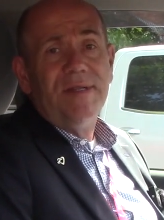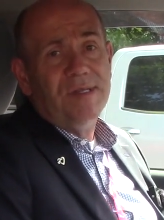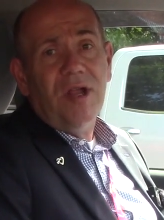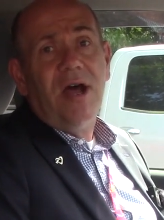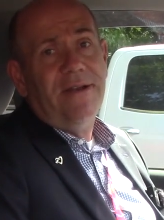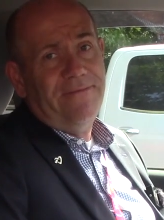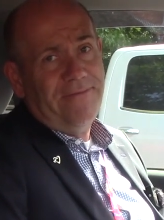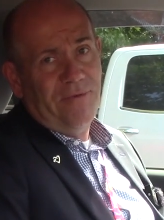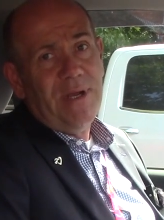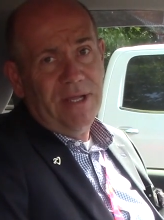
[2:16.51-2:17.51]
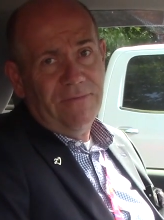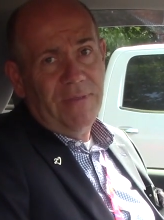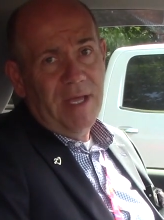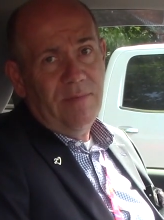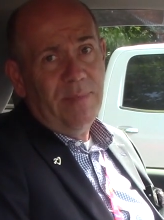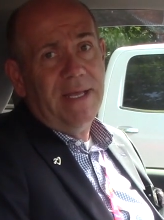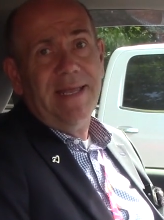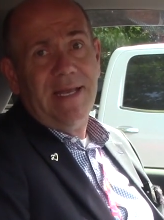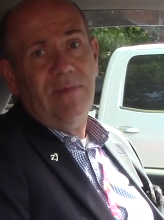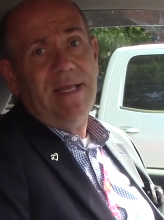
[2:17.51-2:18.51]
is not free of them by
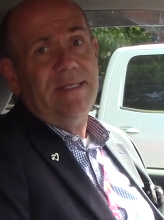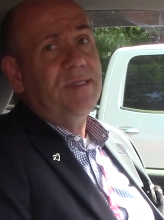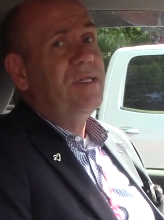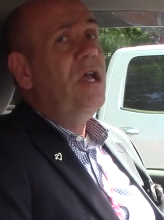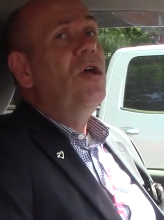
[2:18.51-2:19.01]
any means.